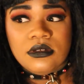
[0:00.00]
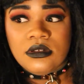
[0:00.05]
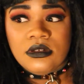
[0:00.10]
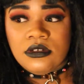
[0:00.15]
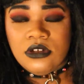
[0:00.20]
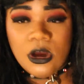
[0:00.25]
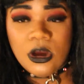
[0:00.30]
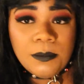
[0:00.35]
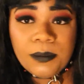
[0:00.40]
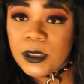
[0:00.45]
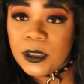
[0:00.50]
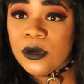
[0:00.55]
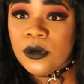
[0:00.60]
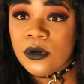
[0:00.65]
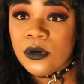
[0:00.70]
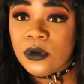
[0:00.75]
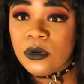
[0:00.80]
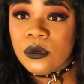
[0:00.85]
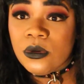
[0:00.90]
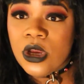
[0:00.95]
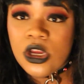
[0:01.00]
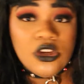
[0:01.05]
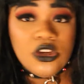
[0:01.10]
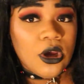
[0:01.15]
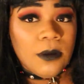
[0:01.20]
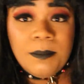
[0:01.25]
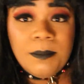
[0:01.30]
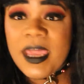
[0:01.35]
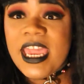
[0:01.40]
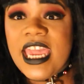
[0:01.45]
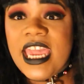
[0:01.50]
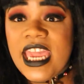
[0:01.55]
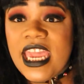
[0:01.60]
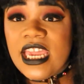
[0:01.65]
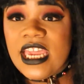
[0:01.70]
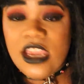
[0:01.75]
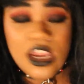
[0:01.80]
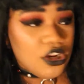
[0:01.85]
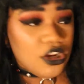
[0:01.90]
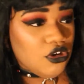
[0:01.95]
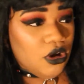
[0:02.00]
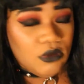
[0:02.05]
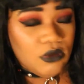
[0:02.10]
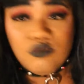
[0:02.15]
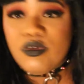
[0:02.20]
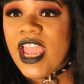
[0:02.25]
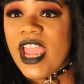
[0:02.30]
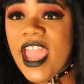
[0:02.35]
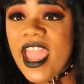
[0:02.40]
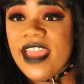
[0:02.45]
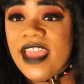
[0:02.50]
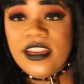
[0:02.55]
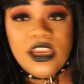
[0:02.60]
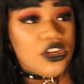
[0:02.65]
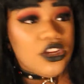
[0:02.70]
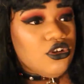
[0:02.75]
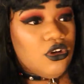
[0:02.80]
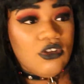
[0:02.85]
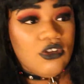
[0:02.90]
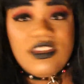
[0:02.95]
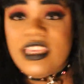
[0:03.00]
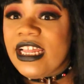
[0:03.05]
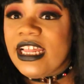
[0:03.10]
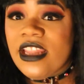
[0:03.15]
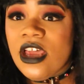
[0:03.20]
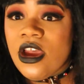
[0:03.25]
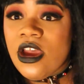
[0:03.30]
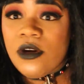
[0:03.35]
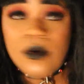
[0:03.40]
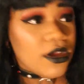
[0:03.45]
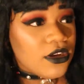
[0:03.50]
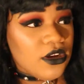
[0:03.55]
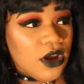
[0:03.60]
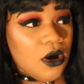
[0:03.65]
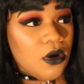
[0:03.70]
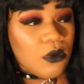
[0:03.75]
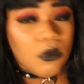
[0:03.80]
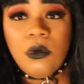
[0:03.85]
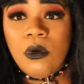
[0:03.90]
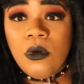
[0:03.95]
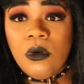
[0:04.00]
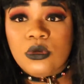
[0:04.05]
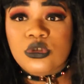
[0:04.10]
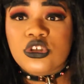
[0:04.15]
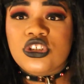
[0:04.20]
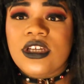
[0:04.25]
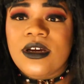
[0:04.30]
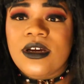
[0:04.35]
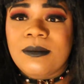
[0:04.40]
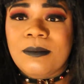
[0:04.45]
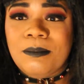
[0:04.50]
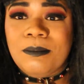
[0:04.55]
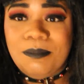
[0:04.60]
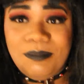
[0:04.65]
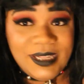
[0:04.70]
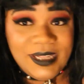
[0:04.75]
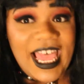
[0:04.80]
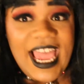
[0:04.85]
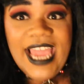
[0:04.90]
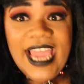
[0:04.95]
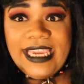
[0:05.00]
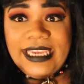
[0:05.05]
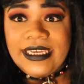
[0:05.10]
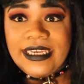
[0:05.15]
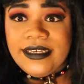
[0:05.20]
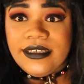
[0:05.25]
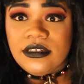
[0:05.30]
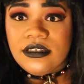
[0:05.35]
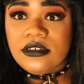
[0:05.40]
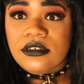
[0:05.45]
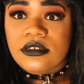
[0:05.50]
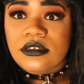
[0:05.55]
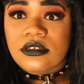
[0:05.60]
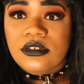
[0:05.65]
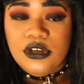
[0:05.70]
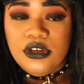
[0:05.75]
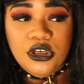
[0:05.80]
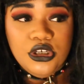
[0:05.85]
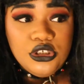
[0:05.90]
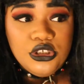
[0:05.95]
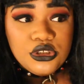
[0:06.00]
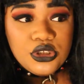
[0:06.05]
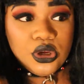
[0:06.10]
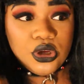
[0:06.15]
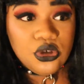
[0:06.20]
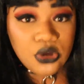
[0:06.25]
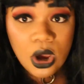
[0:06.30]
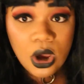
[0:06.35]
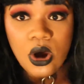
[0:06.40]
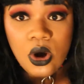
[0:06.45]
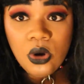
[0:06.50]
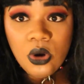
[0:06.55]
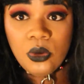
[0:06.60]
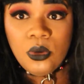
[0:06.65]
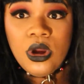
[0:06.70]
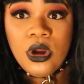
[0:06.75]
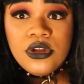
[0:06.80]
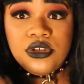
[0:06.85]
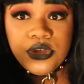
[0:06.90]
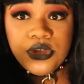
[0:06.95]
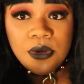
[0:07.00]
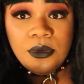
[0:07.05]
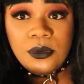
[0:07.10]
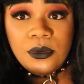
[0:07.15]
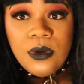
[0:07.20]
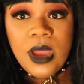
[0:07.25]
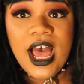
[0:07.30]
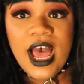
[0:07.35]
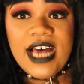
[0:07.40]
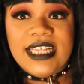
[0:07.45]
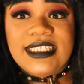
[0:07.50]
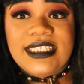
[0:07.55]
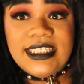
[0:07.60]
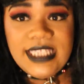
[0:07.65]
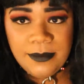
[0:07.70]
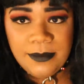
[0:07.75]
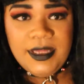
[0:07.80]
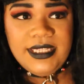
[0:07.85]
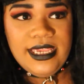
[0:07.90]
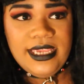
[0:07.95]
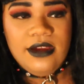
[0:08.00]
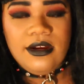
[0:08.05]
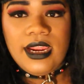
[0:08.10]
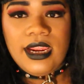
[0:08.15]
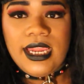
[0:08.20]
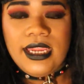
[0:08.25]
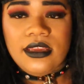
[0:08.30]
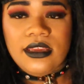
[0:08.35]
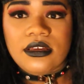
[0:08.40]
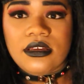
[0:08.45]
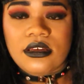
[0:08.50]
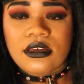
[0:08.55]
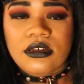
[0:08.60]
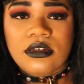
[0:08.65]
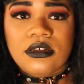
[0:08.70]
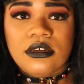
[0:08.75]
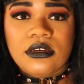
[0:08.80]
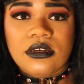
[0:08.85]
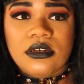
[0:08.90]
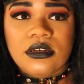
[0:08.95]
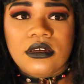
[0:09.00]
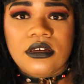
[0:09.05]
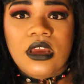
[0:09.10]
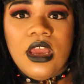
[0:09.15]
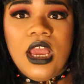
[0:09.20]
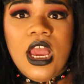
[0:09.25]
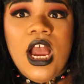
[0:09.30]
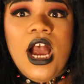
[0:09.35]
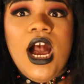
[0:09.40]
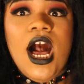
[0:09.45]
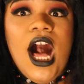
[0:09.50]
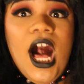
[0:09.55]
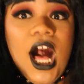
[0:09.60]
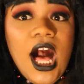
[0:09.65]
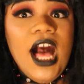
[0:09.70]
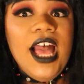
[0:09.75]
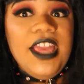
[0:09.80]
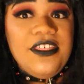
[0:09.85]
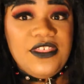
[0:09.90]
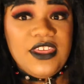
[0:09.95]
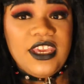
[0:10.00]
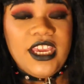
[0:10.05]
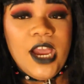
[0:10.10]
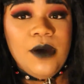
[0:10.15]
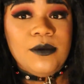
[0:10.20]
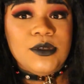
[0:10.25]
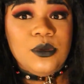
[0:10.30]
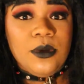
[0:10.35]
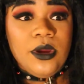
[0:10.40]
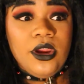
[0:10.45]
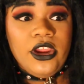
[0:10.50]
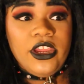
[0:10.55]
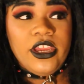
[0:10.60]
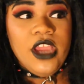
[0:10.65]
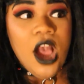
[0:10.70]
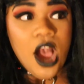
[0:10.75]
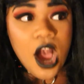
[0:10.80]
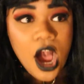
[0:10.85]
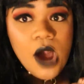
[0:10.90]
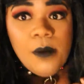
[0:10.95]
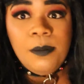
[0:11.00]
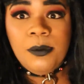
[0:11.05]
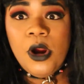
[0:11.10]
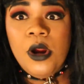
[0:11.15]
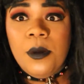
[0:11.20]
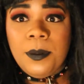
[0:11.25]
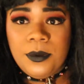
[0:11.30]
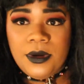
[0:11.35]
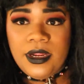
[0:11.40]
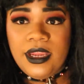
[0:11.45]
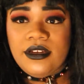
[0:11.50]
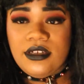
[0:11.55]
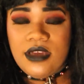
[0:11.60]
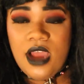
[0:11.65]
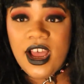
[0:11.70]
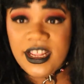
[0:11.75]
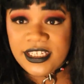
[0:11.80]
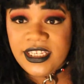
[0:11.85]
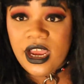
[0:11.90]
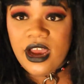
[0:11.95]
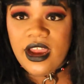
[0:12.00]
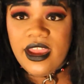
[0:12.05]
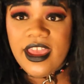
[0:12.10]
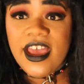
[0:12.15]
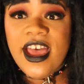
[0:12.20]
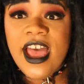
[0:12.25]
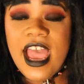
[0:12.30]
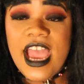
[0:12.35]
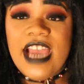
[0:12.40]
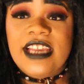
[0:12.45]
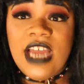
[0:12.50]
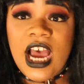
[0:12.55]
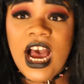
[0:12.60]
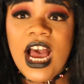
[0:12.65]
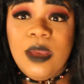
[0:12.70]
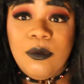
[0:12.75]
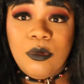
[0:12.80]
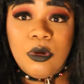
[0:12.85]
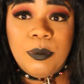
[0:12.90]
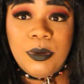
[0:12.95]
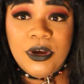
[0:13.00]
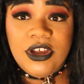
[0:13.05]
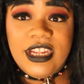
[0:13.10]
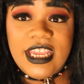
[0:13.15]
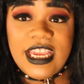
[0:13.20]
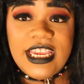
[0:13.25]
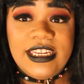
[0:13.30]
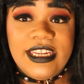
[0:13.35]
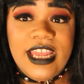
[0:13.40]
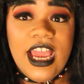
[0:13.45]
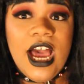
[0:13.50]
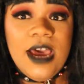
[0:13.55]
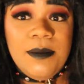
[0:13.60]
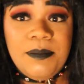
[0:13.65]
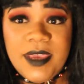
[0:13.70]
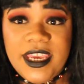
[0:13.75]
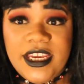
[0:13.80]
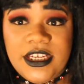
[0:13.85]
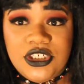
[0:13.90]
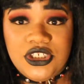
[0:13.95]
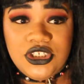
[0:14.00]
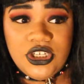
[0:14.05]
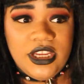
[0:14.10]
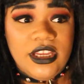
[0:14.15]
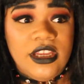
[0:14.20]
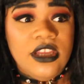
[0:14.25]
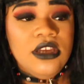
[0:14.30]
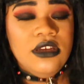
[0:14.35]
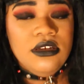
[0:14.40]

Not blue, not pink, not red, not yellow, not orange, black. To go to a cemetery. I think I was wearing appropriate attire, and I will put in a picture